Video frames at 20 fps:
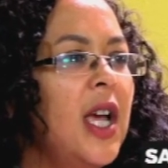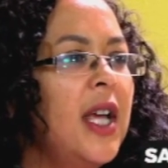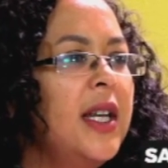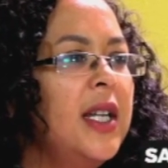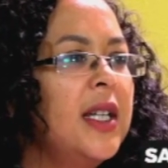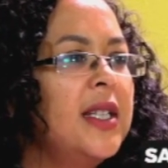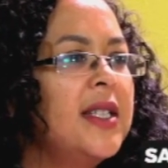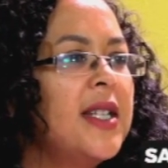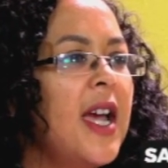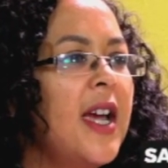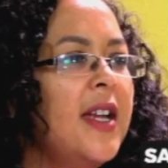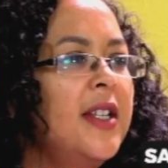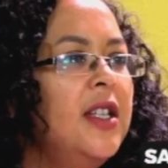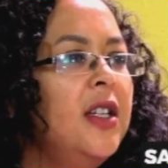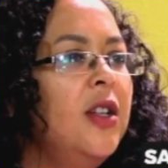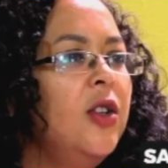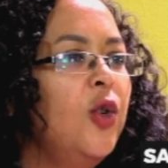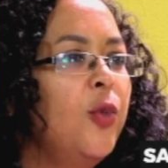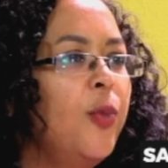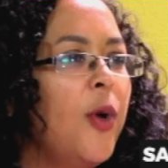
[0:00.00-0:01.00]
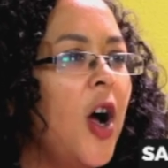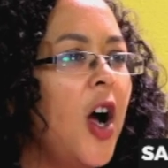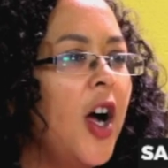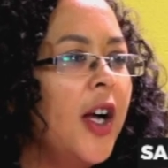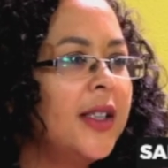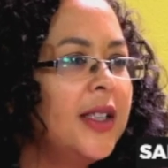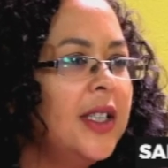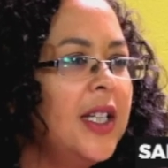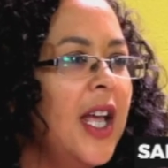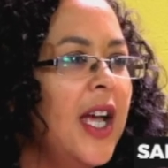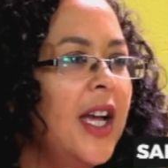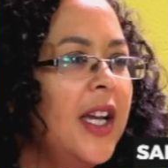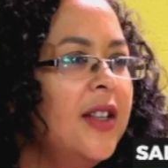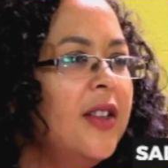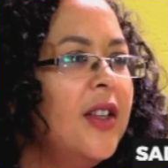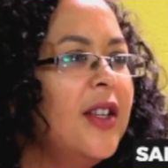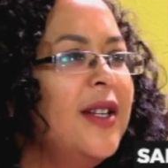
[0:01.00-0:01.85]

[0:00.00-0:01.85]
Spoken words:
and Anxiety Group hotline.